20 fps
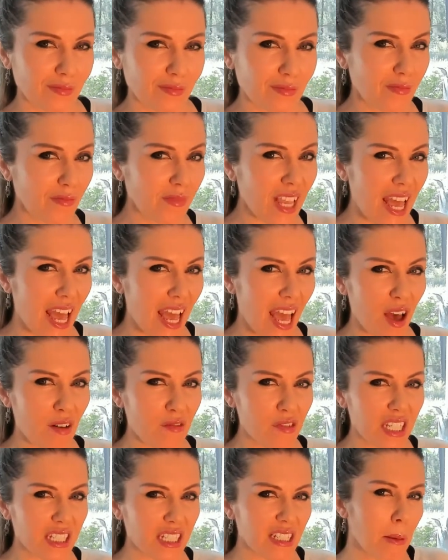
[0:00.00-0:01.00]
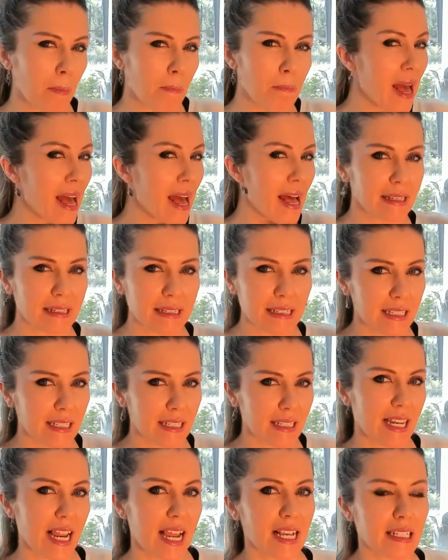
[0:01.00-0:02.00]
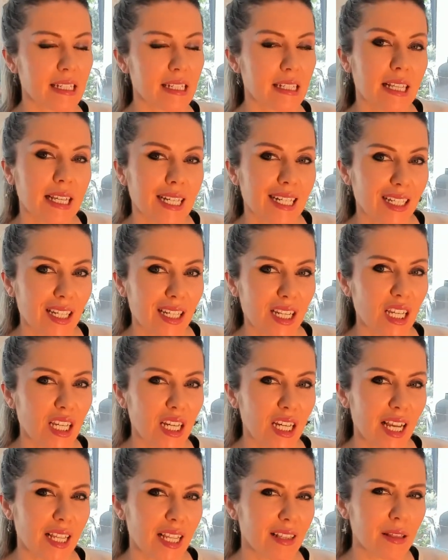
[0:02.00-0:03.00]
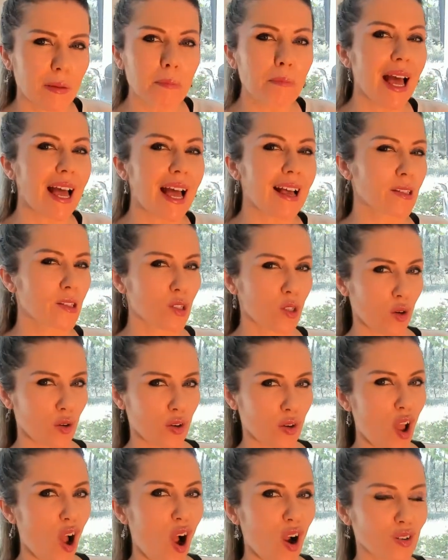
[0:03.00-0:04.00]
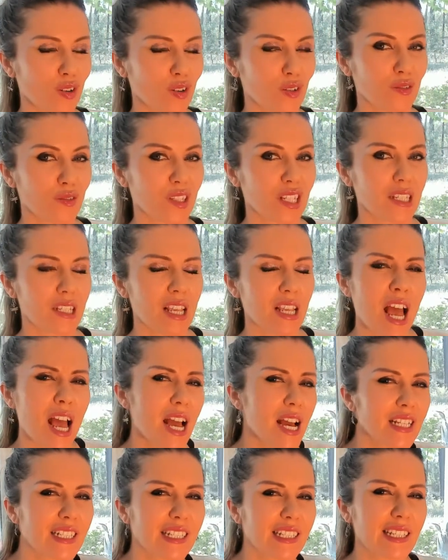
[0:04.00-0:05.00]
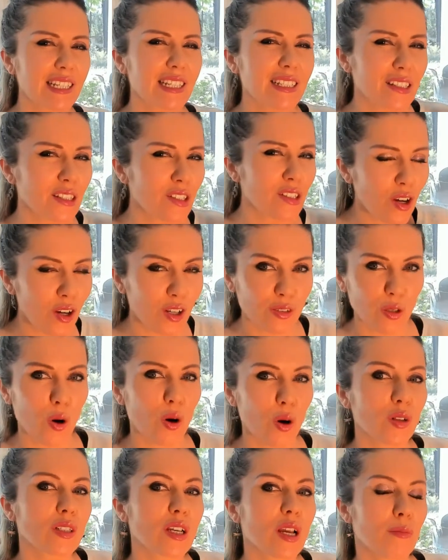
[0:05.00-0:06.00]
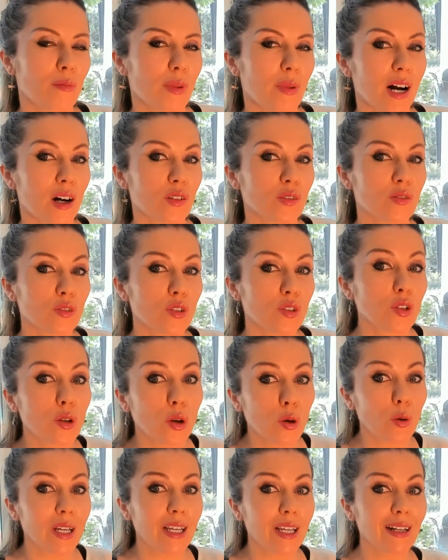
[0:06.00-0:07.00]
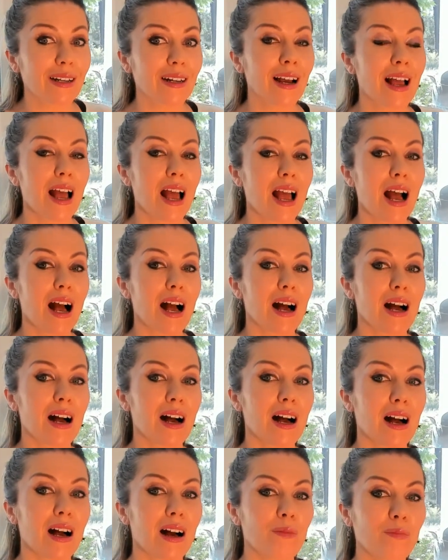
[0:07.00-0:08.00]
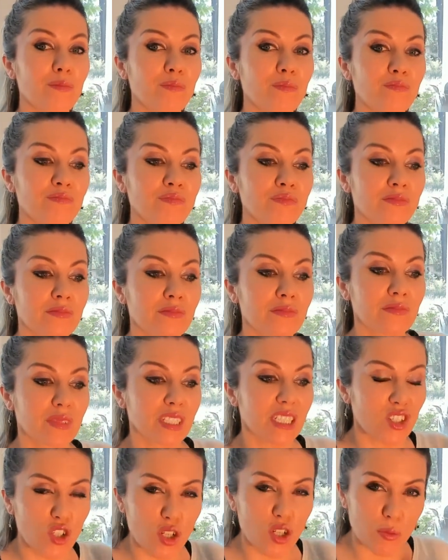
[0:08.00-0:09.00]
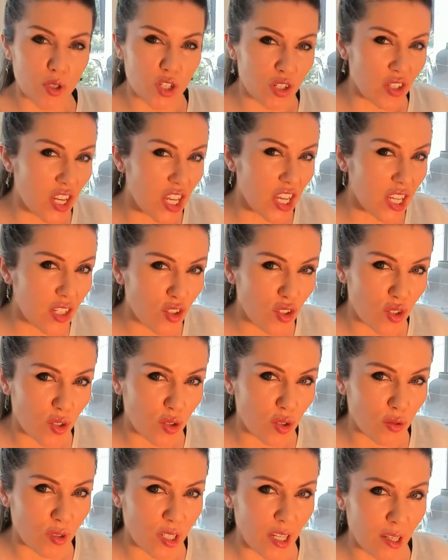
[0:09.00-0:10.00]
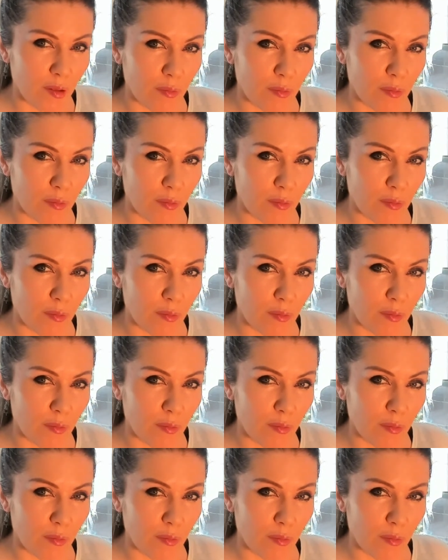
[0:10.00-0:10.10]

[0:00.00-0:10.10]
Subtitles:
having the best dance technique and the best choreographies. It is not only about knowing um, Egyptian history,